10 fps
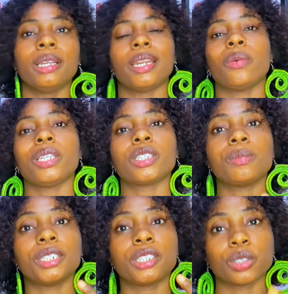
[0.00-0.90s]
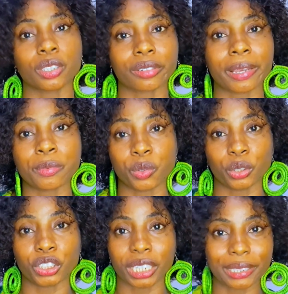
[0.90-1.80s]
Now when somebody subscribes to your
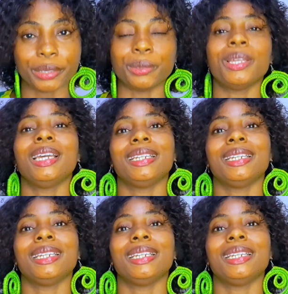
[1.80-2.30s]
channel,